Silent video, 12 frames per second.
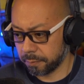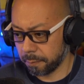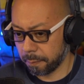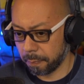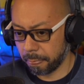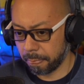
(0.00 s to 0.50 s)

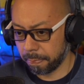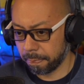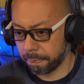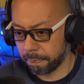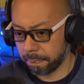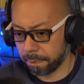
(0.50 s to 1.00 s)

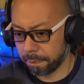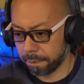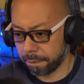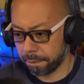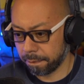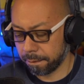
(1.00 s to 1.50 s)

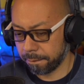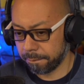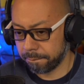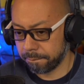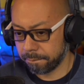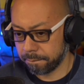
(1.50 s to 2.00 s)

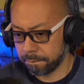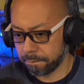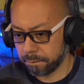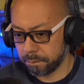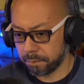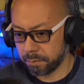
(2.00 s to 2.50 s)

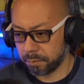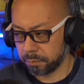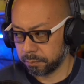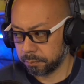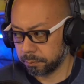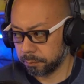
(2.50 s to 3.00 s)

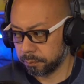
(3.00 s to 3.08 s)
[no speech]